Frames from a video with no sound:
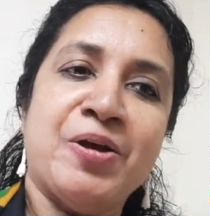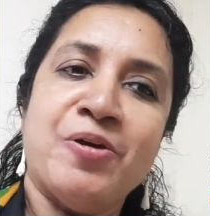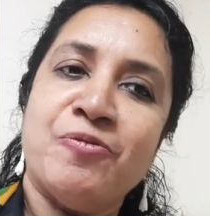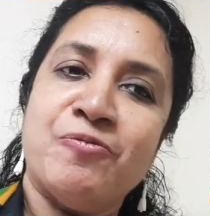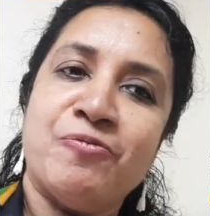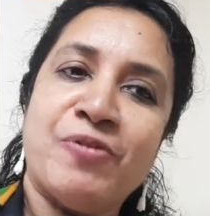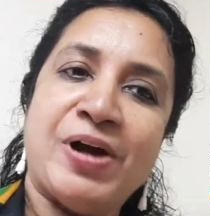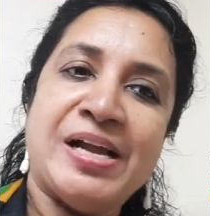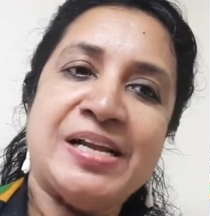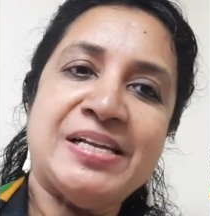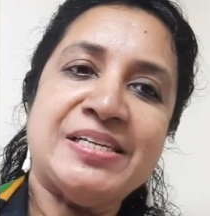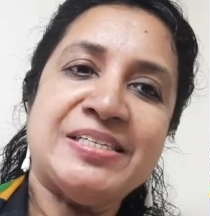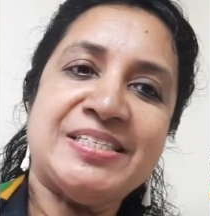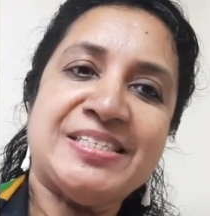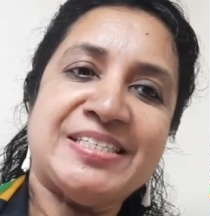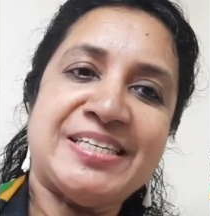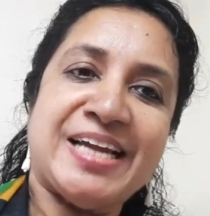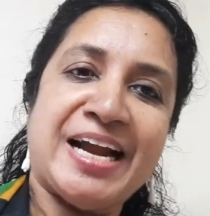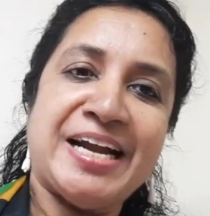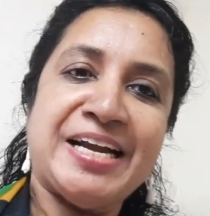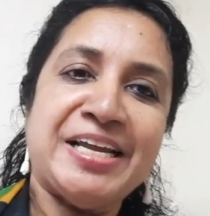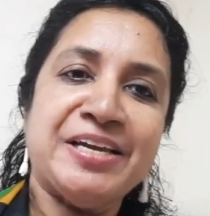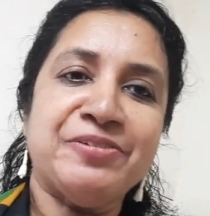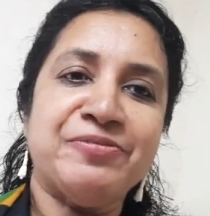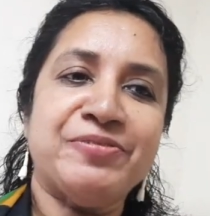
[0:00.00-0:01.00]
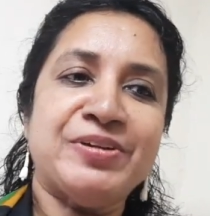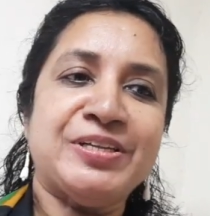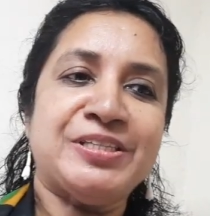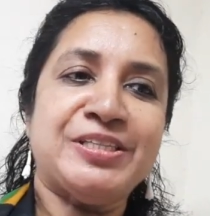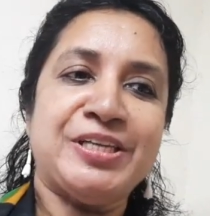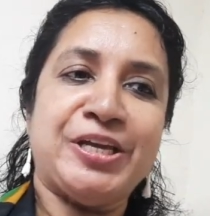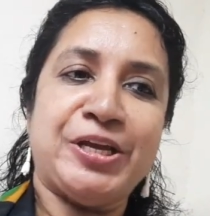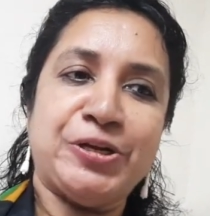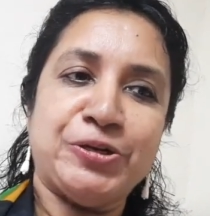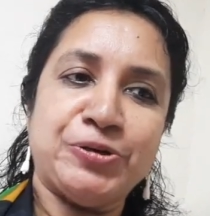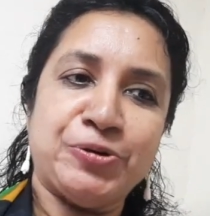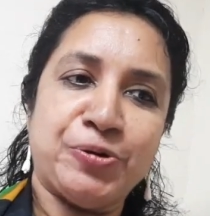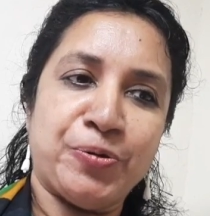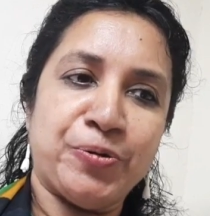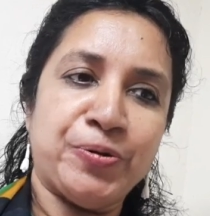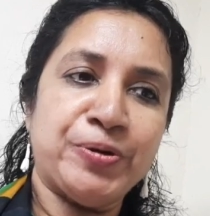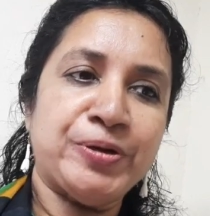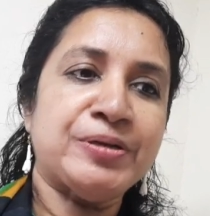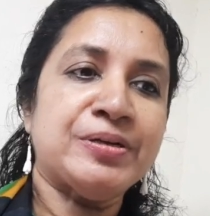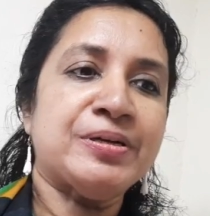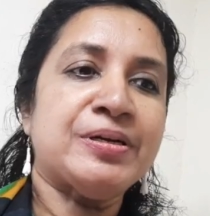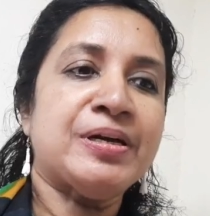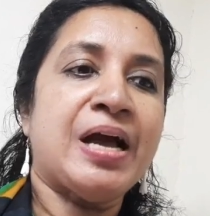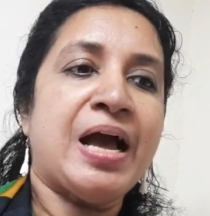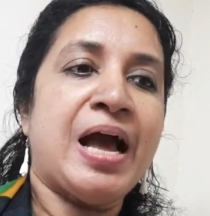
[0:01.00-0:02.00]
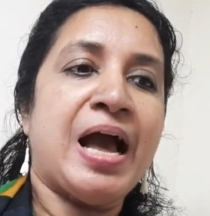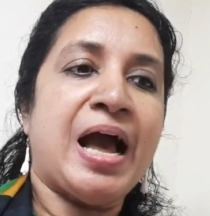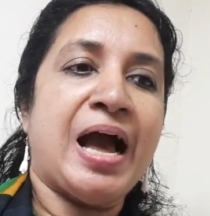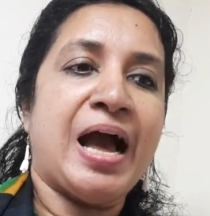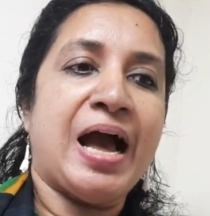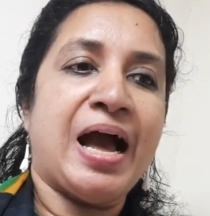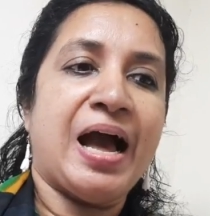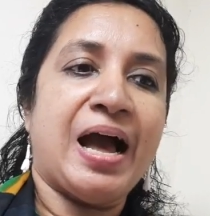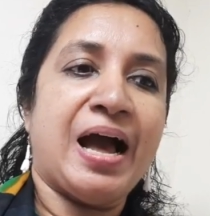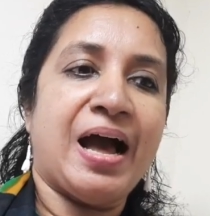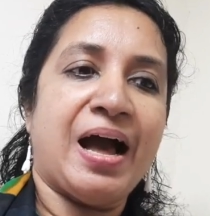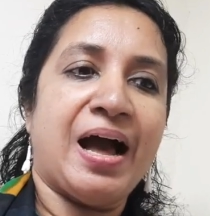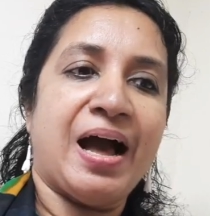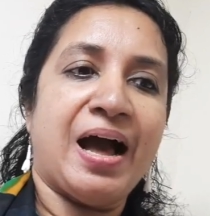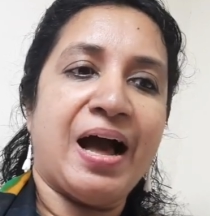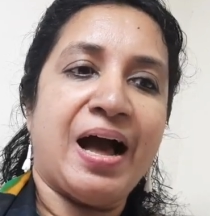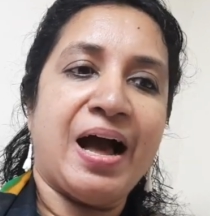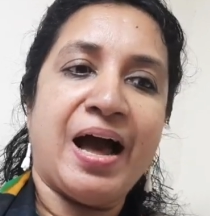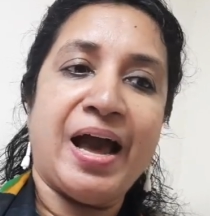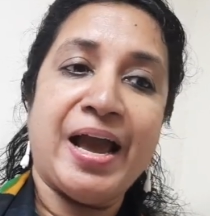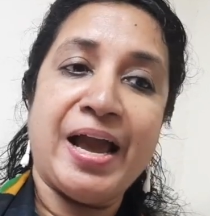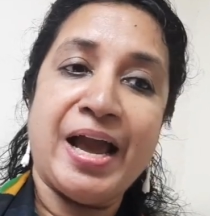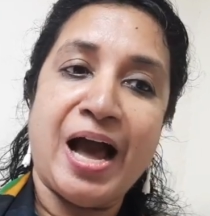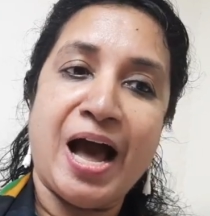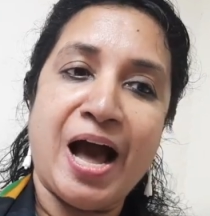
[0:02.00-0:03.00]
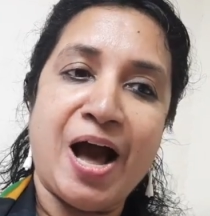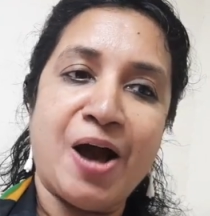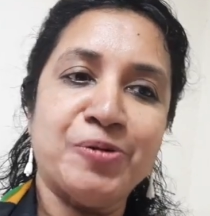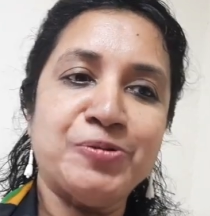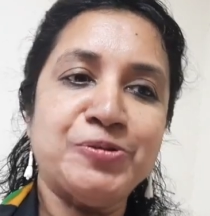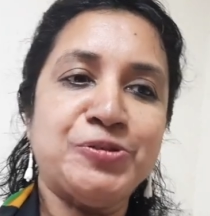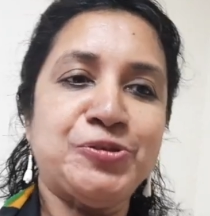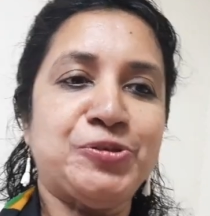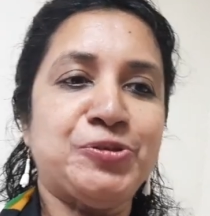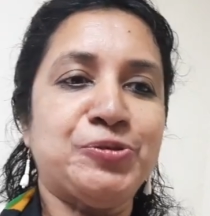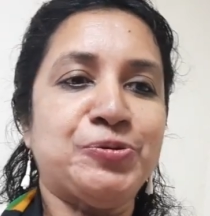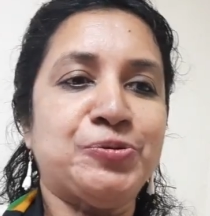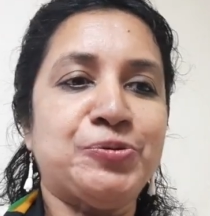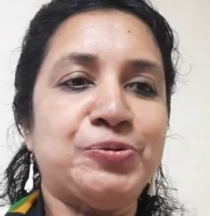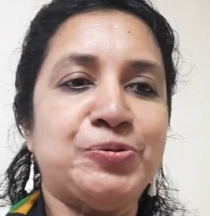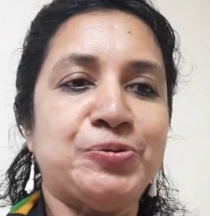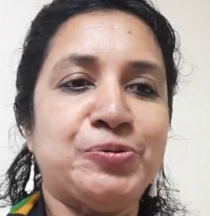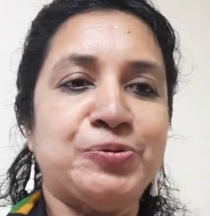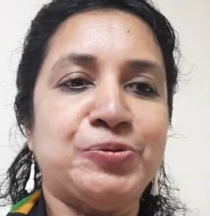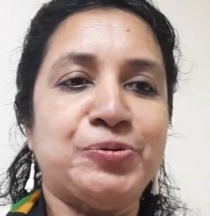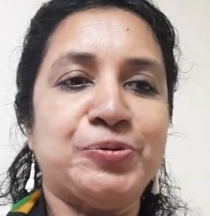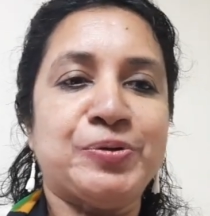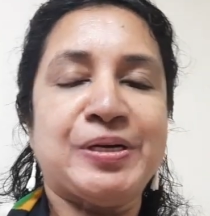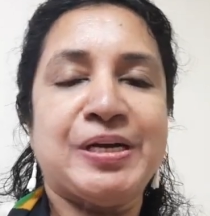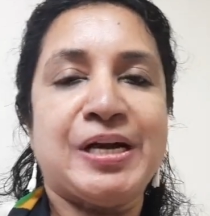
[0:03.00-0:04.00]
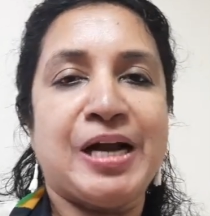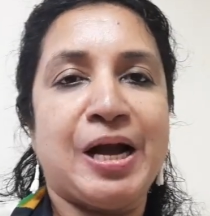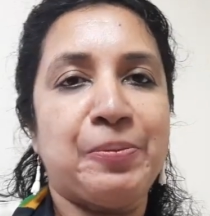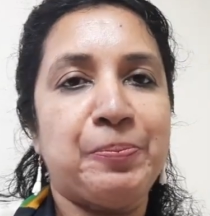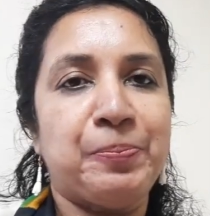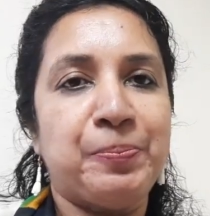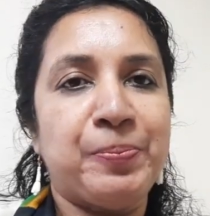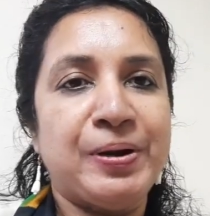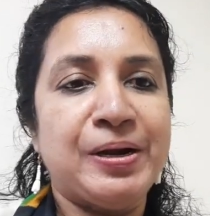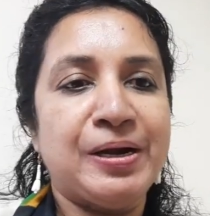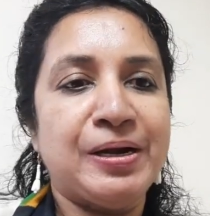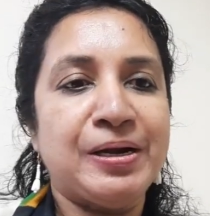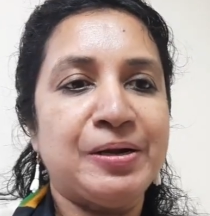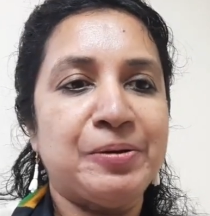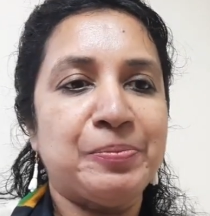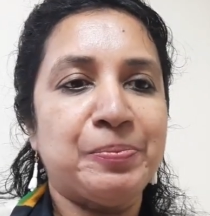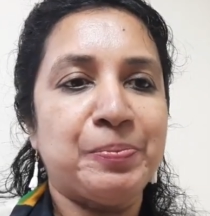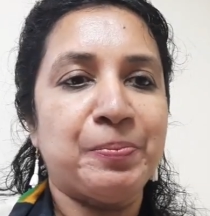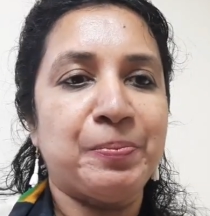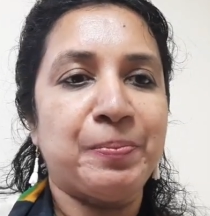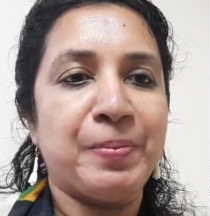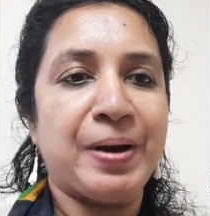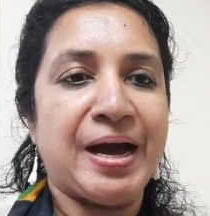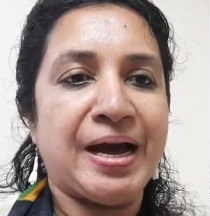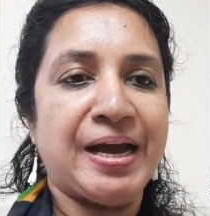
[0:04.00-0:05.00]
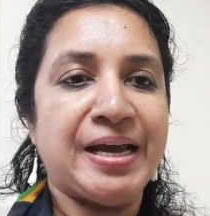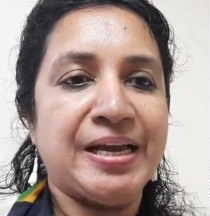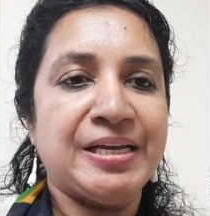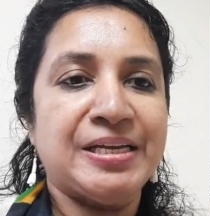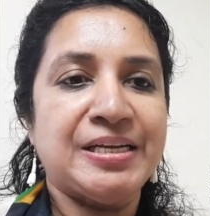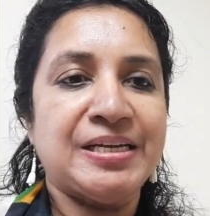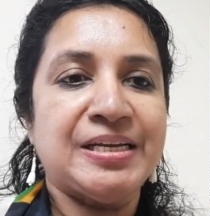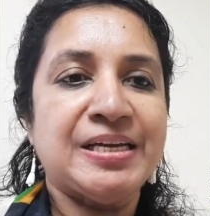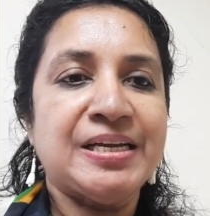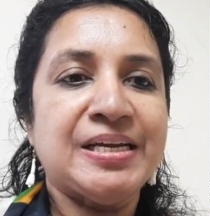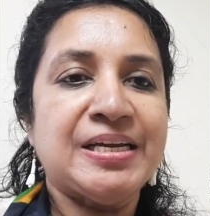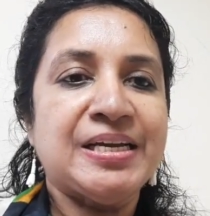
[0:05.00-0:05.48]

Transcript: While studying with IGNOU, I have to couple my